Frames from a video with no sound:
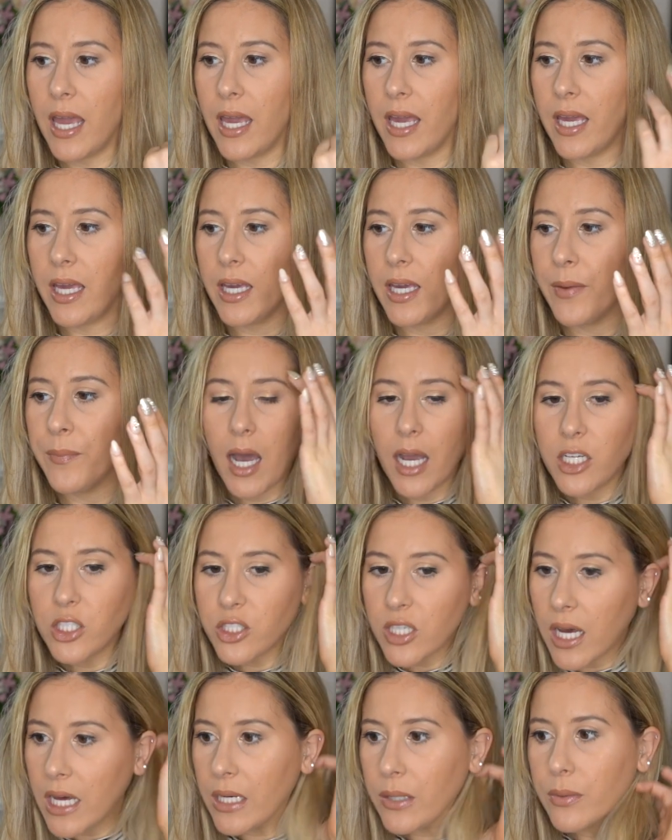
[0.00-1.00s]
a
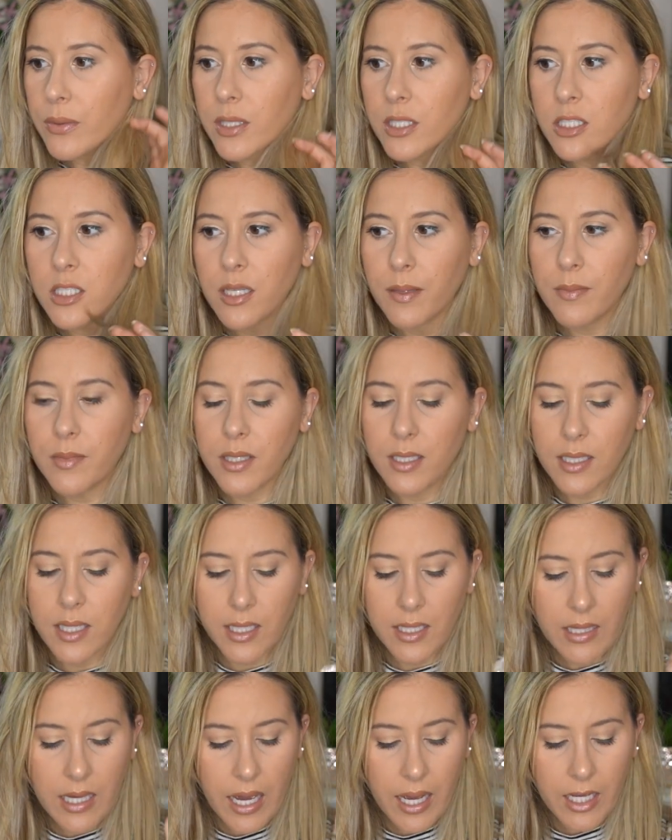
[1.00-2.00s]
eyeshadow or something
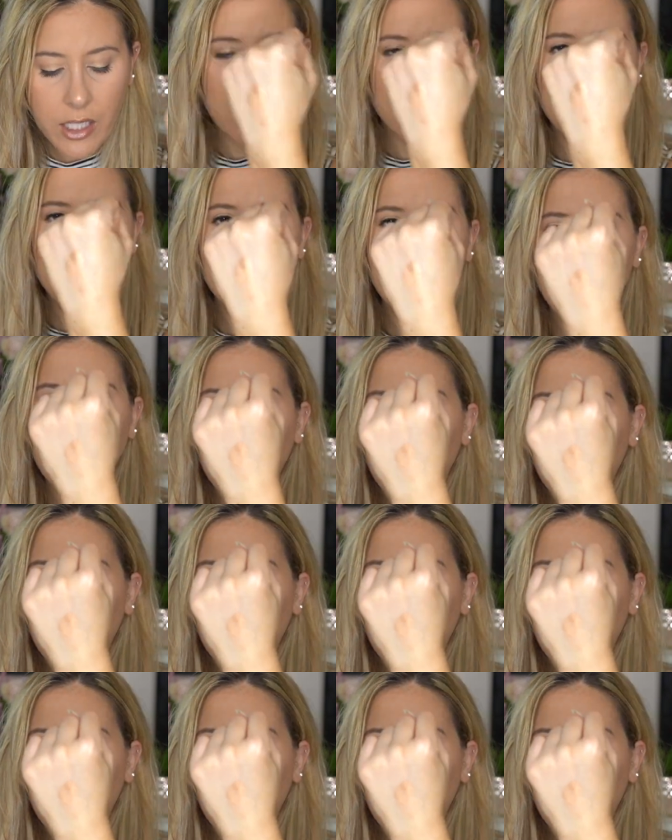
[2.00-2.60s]
like that. This is like